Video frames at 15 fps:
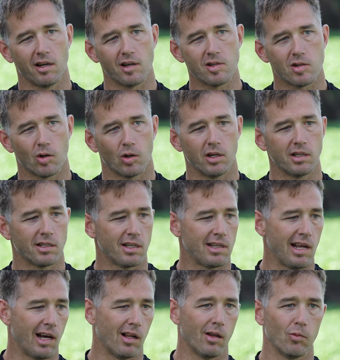their story and
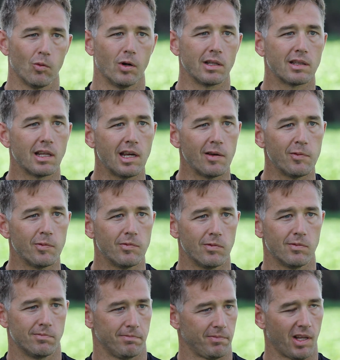to tell what they've
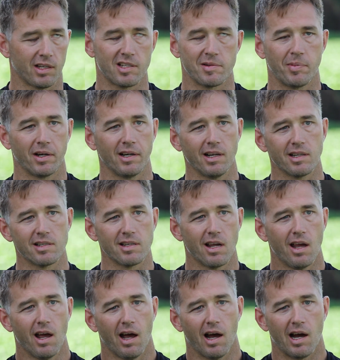experienced.
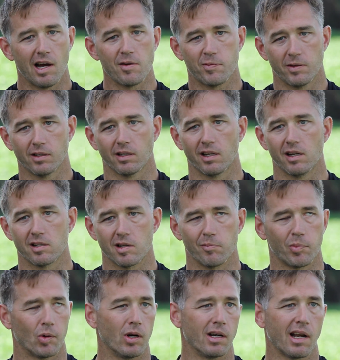I feel that it's
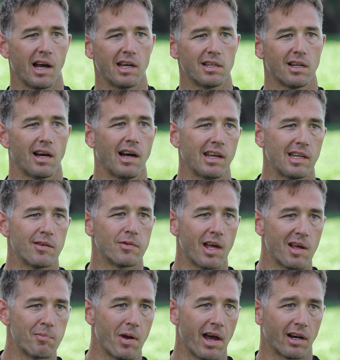important. I, I give
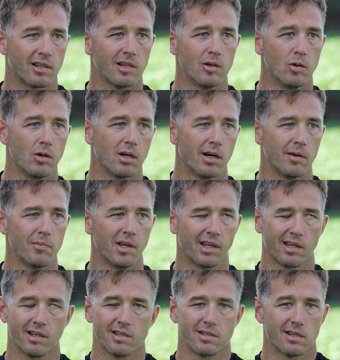that back too
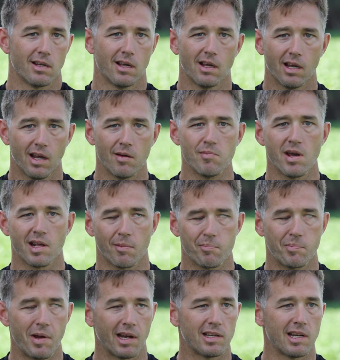because it made a
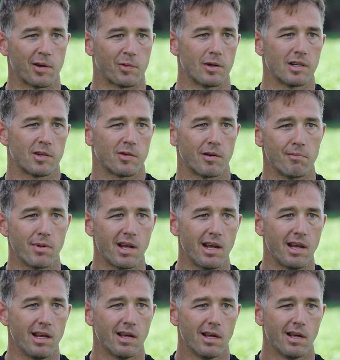big difference for
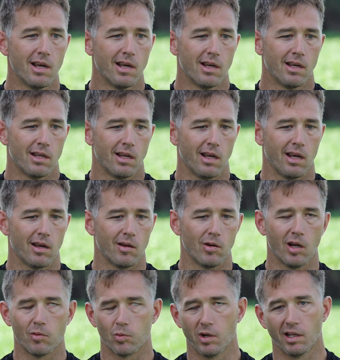me. And,
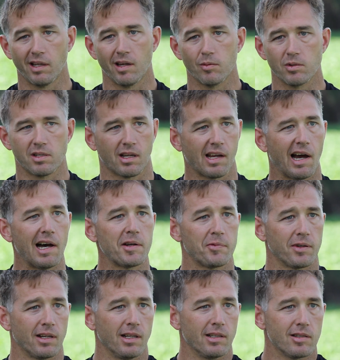and really it was a
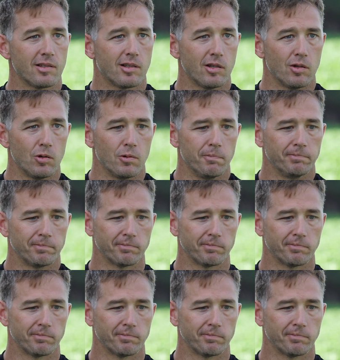confidence to,